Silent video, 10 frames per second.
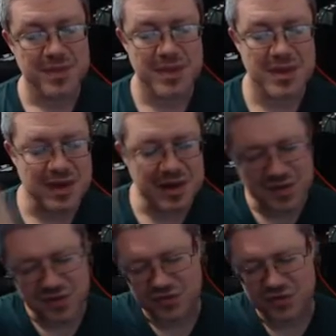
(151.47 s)
the
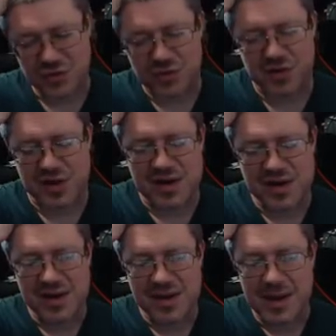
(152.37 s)
story,
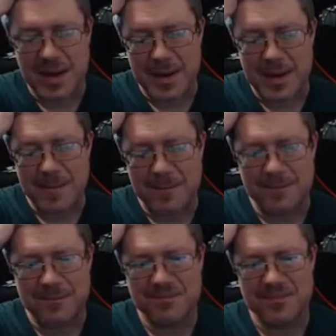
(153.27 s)
um,
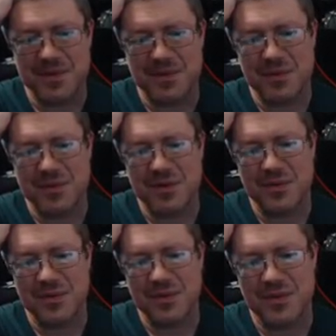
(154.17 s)
well,
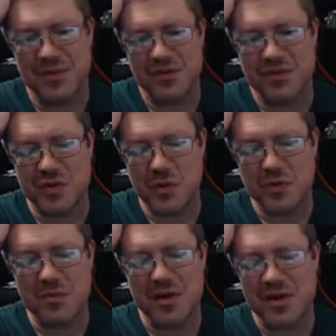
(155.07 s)

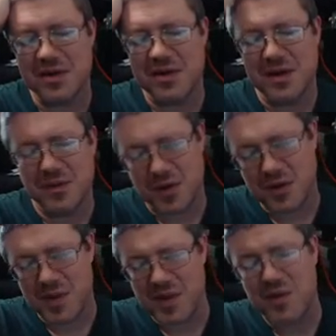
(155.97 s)
Stormblood,
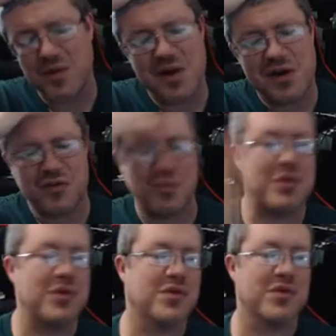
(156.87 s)
without going into
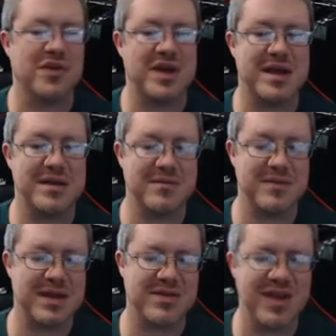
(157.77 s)
spoilers, it
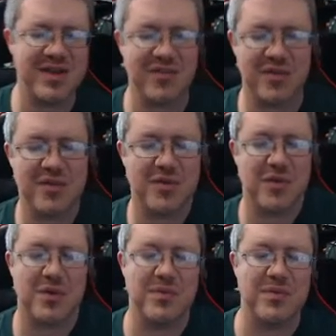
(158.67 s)
takes a
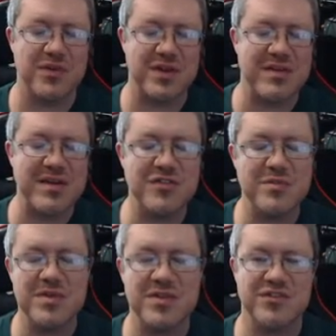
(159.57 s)
it takes some of
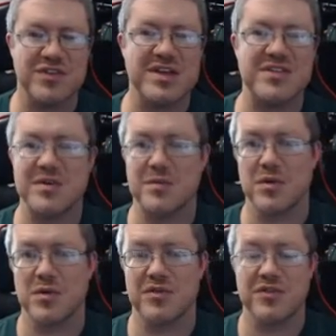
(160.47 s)
the seeds that
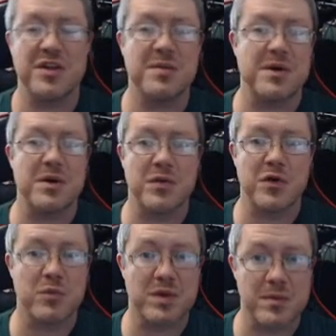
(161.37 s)
were set up in A Realm
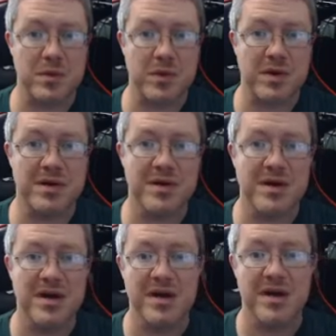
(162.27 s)
Reborn,
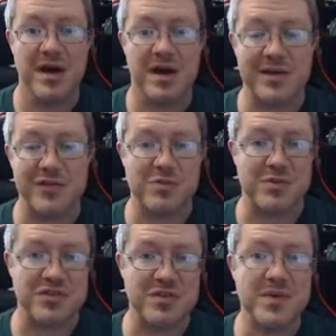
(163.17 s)

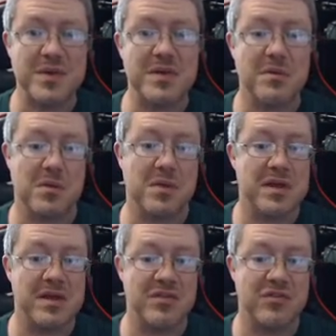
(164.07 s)
specifically
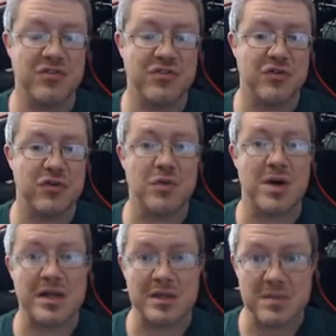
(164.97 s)
related to
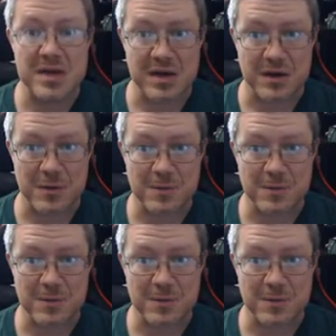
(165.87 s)
Alamigo,